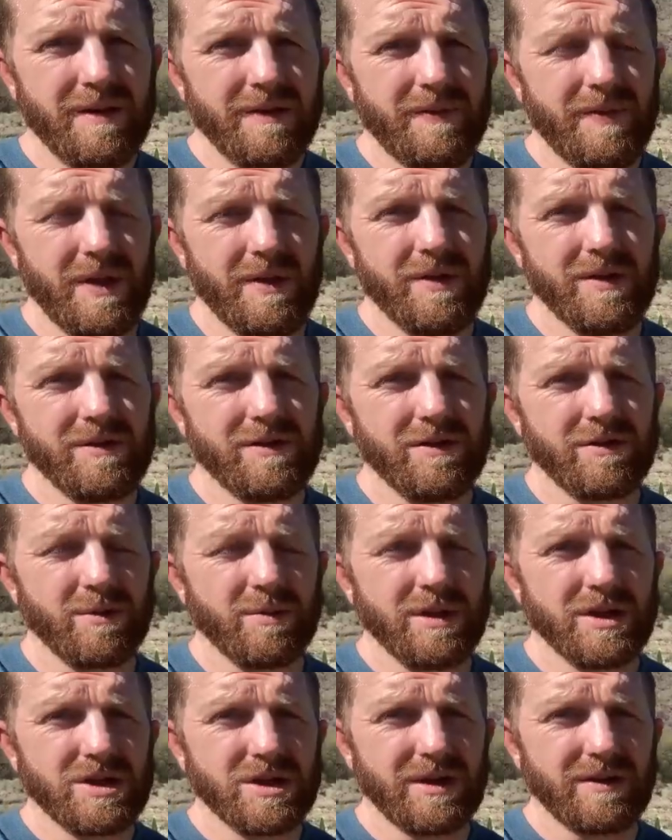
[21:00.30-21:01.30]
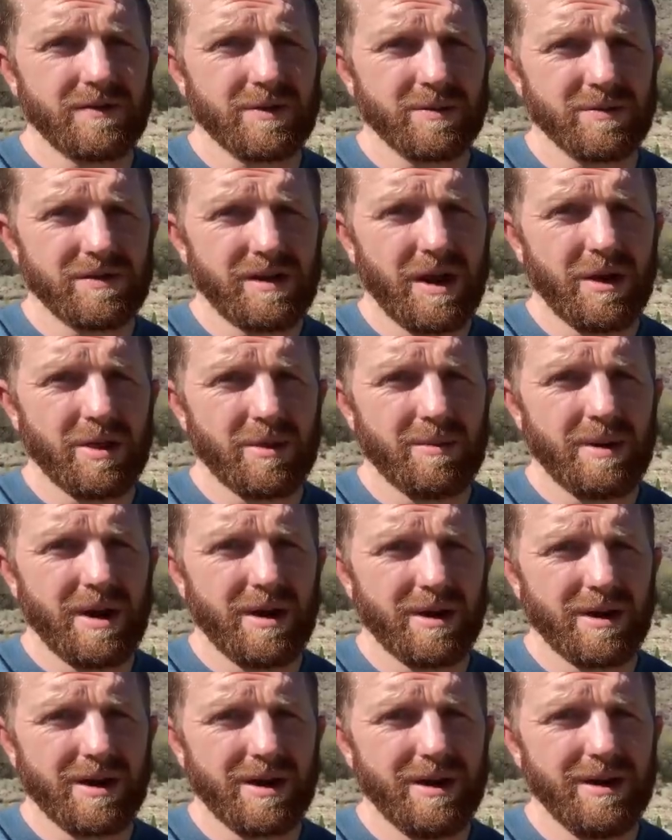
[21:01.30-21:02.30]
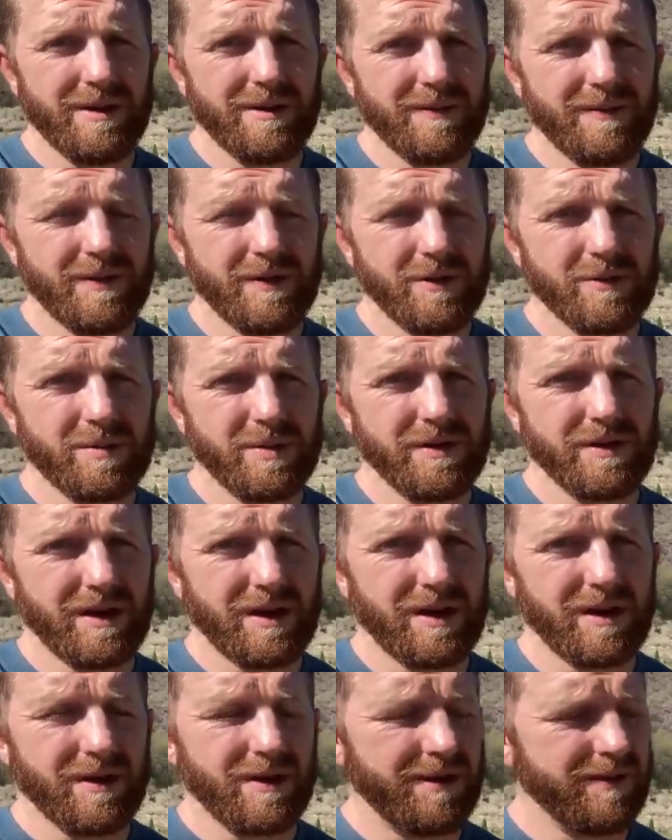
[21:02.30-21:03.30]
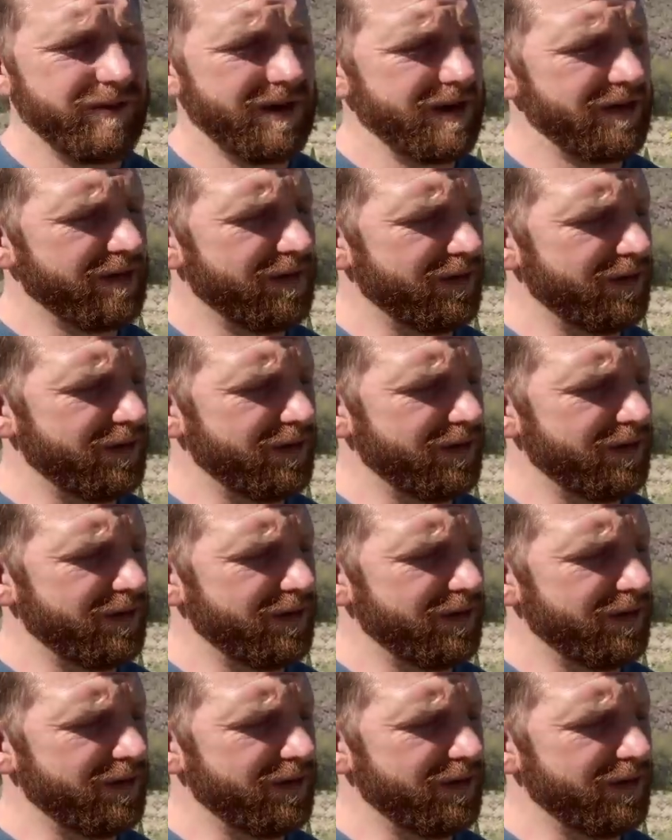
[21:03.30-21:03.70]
And this is originally from South America, this particular invasive